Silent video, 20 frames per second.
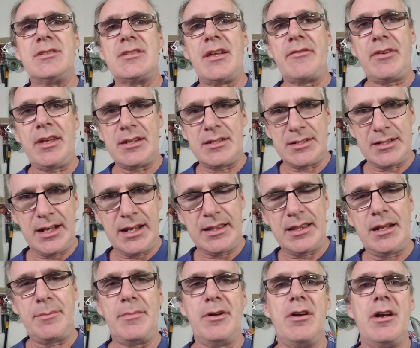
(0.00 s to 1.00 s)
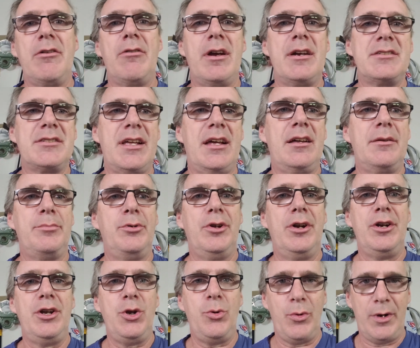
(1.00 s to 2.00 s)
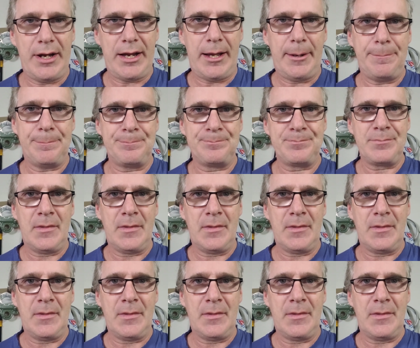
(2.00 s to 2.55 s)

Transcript: I've got to take that bearing race out, put a new one in.